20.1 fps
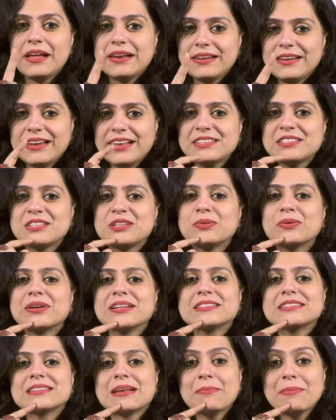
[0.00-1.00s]
Let's look
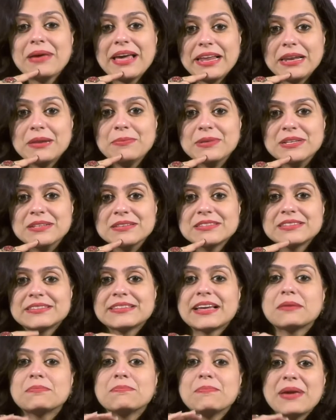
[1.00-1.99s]
at some elements
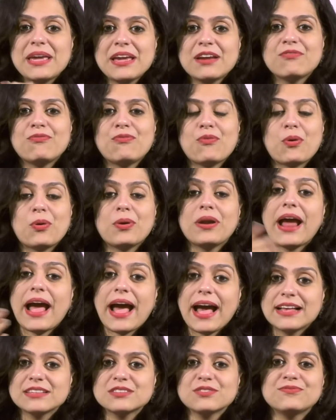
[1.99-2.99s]
that make for,
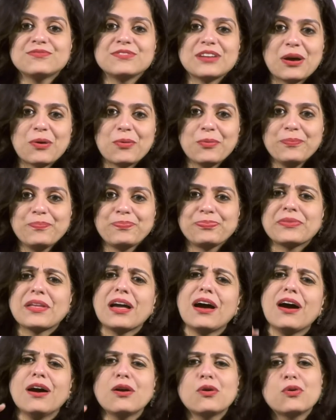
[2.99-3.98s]
as of now,
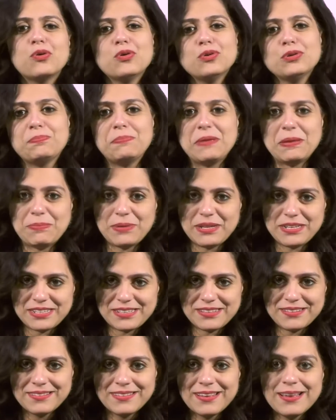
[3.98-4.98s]
a good PPT,